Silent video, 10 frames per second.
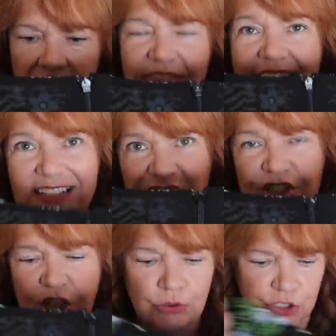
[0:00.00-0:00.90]
That is
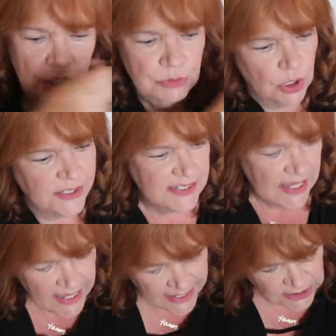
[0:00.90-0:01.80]
so, so nice.
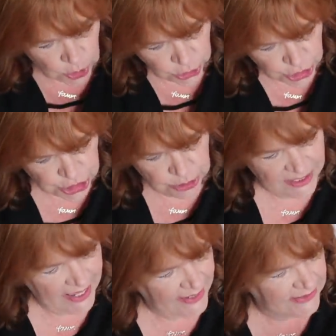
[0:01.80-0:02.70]
It's called the
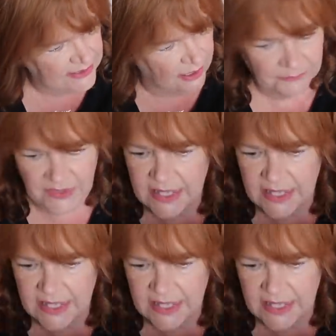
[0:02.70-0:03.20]
Julietta.